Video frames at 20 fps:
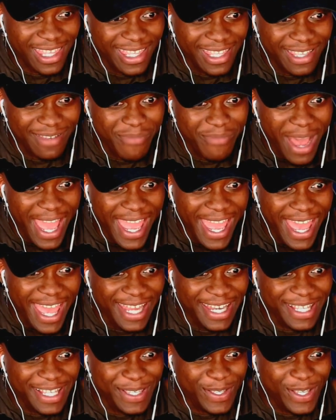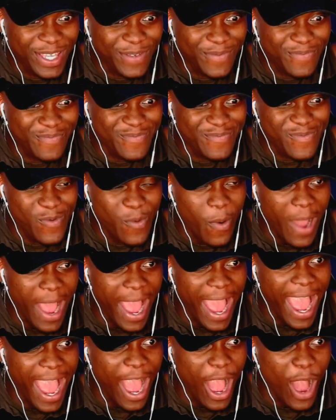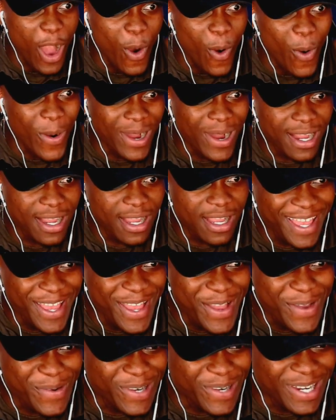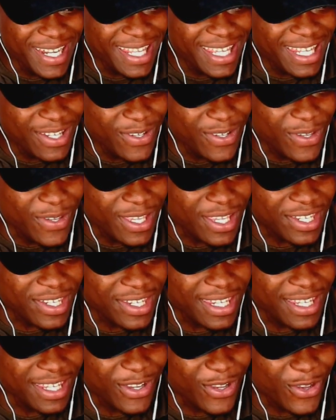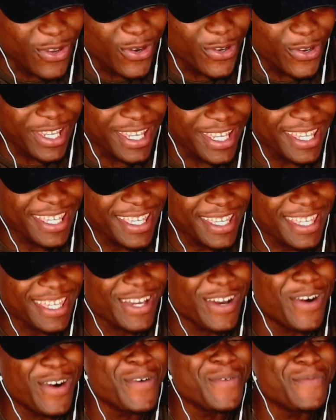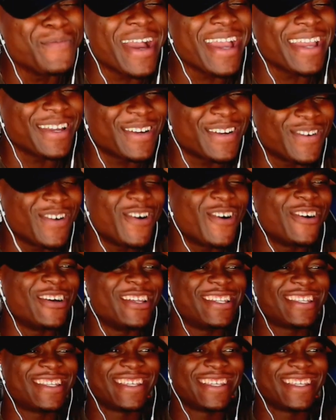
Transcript: my head is... wow. What did he do, Kushida? Oh, my God.